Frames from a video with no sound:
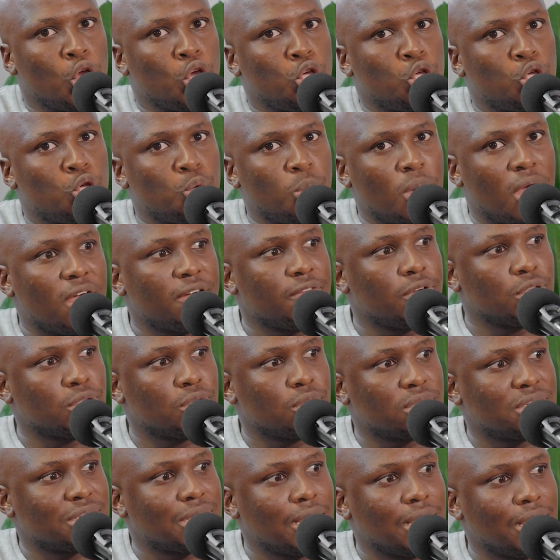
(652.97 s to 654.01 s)
you having
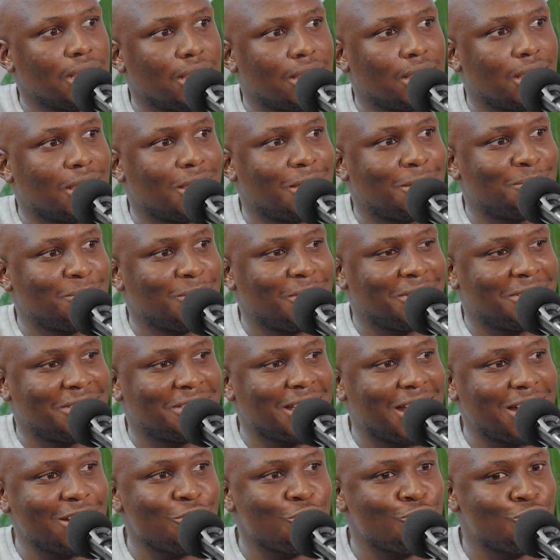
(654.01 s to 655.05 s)
to take
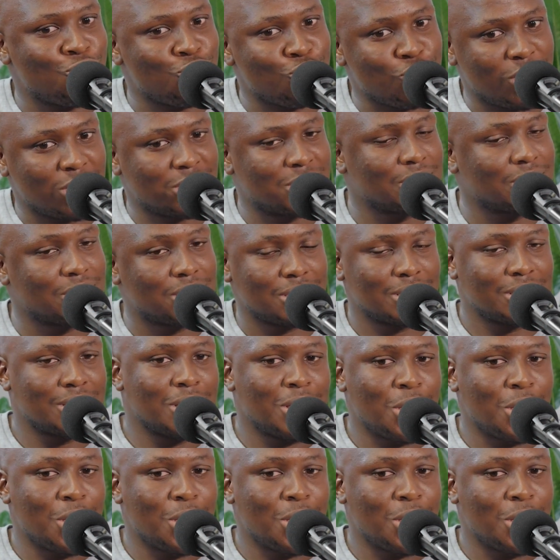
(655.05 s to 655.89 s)
that risk?